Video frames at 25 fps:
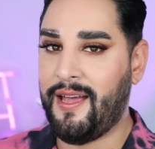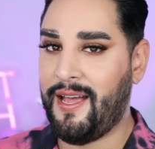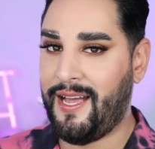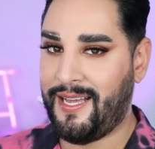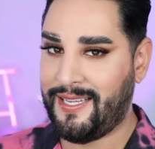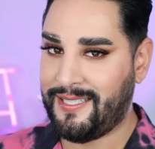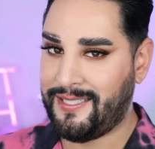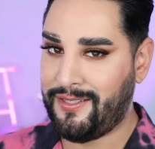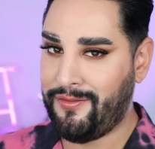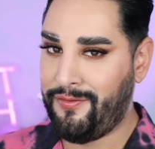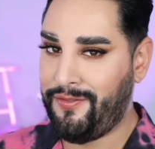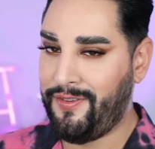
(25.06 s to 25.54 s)

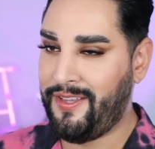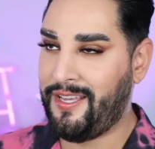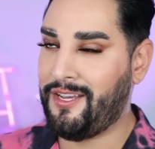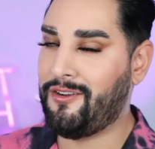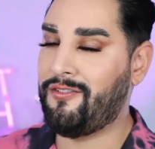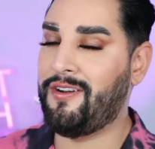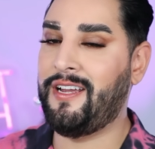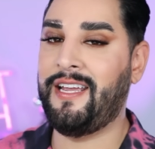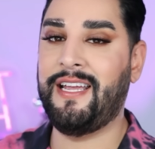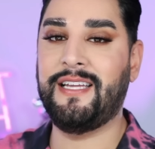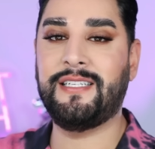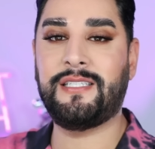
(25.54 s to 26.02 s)
has a
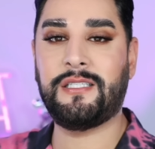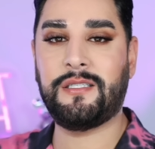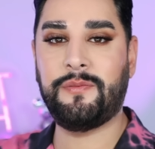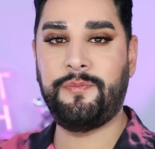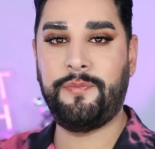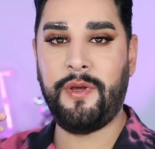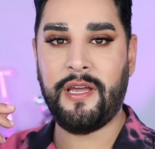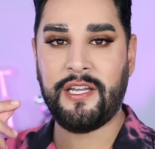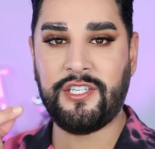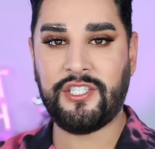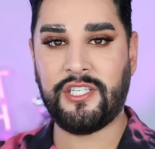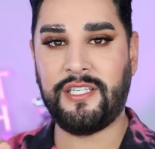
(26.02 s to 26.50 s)
theory,
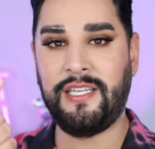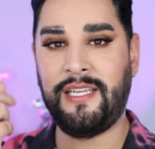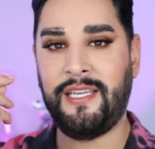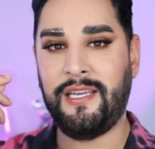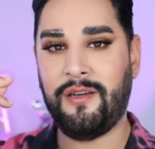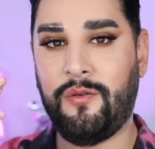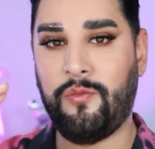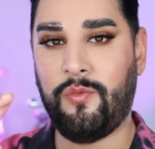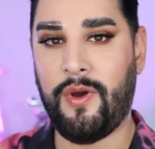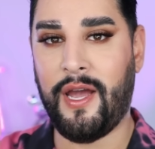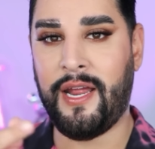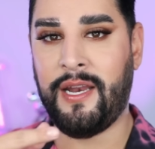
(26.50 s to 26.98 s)
especially
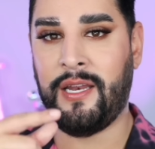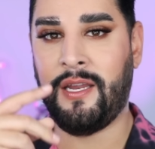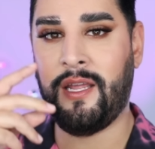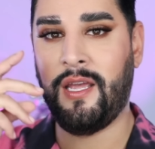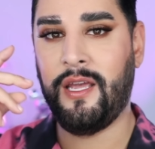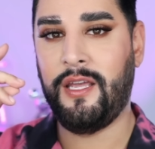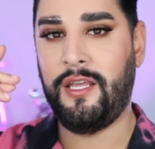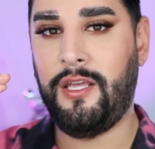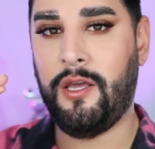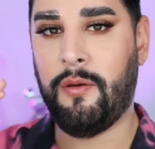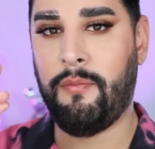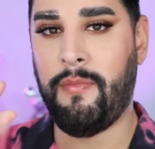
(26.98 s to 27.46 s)
when
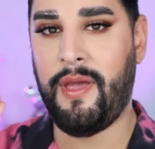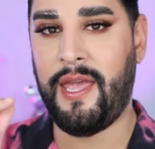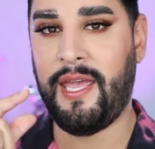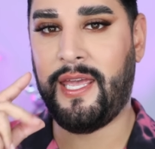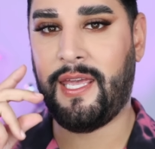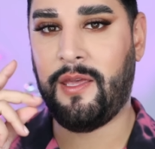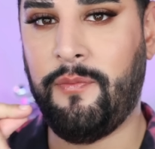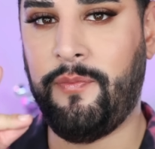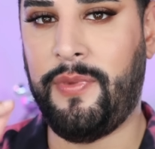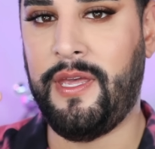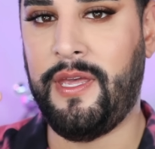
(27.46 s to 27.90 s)
you're making